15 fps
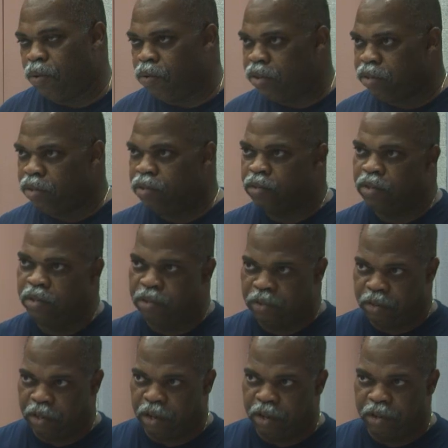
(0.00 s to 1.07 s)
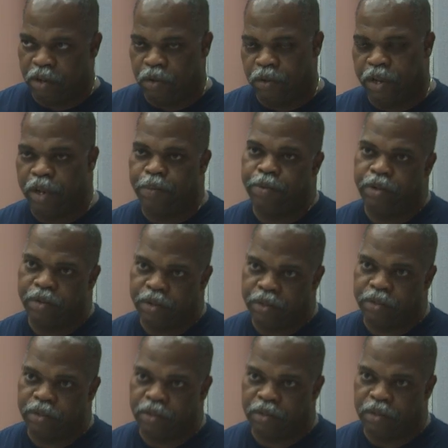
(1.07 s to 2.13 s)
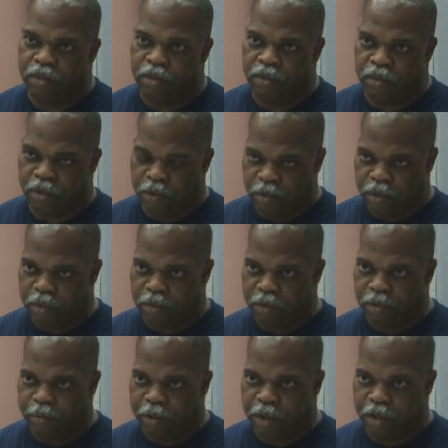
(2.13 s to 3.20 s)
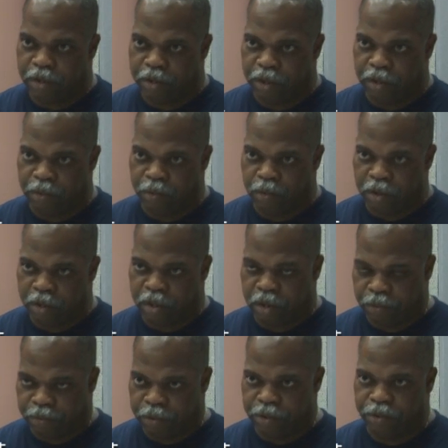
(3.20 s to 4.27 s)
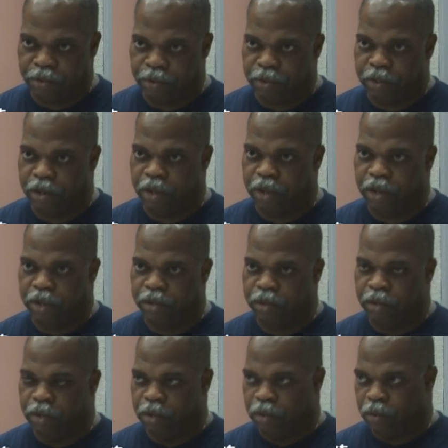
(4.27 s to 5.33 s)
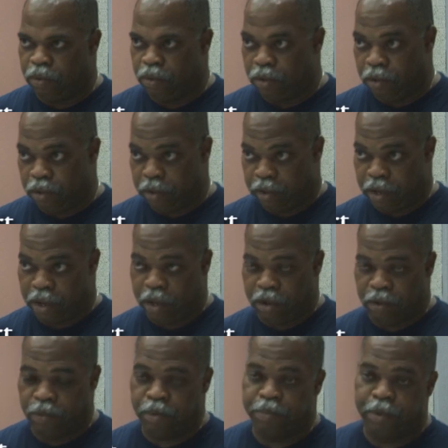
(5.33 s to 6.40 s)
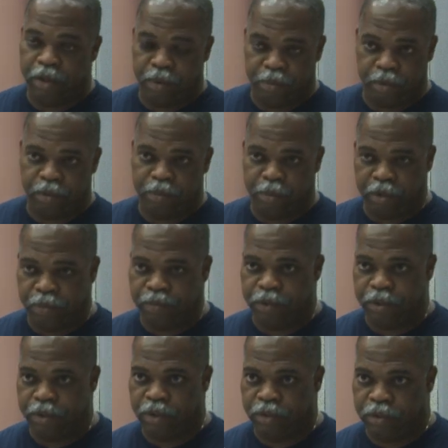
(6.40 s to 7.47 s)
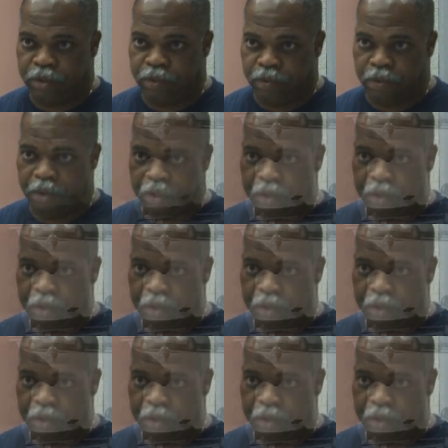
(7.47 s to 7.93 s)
wanted to see the side load ambulance and see what it was about and what kind of features it had, or how it would be able to benefit us if we